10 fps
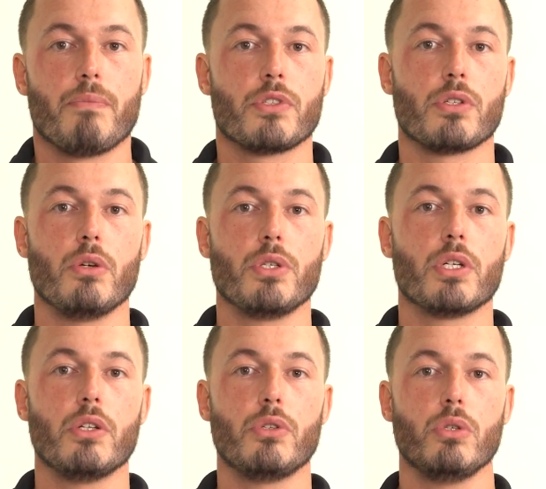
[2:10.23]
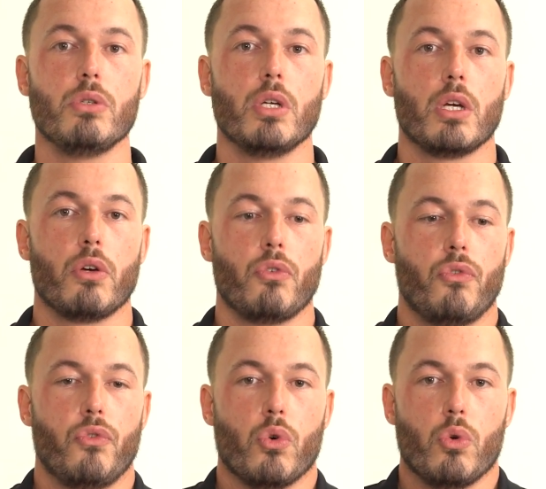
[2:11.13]
So you're going to do
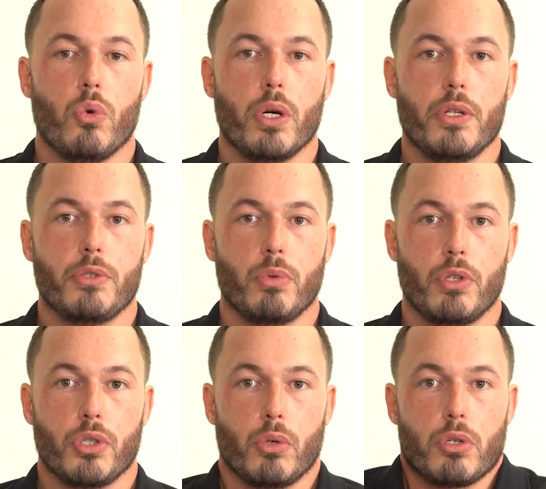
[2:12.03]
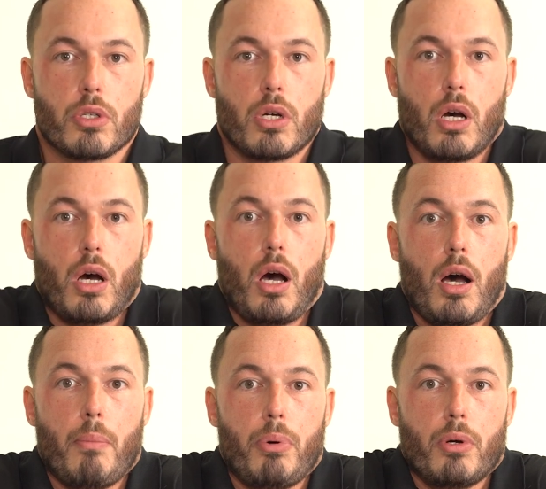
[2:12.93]
forwards with your shoulders,
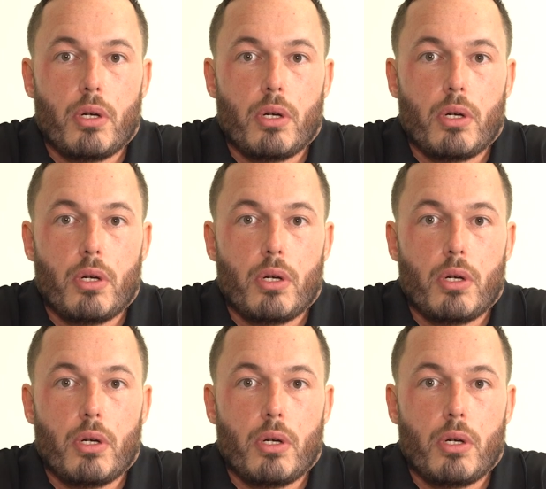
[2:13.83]
up,